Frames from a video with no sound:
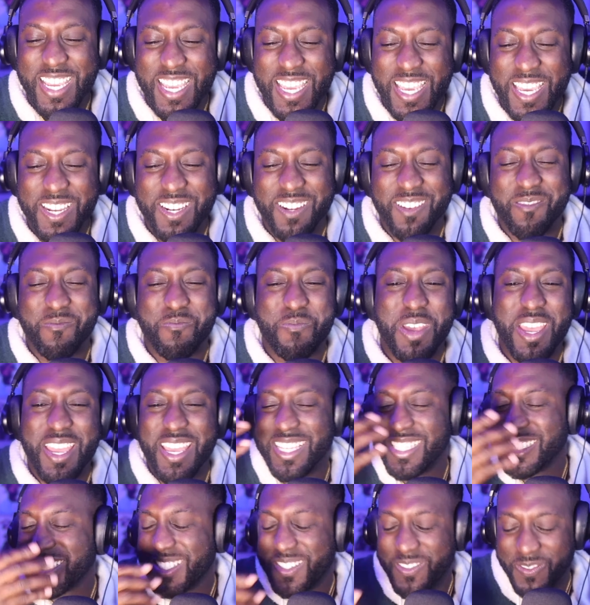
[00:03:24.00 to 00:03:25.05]
Hit a
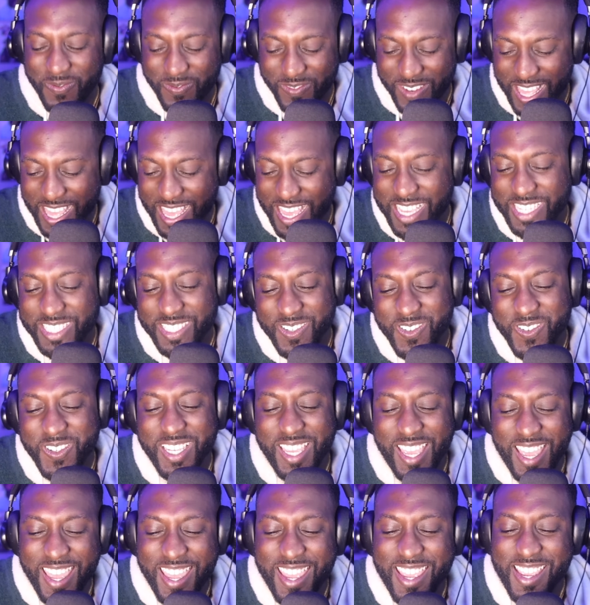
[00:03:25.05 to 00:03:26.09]
bang, hit a flash,
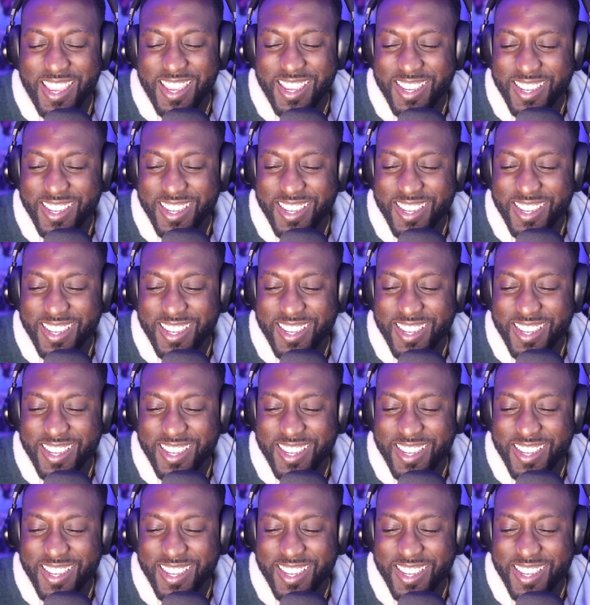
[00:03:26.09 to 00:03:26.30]
okay?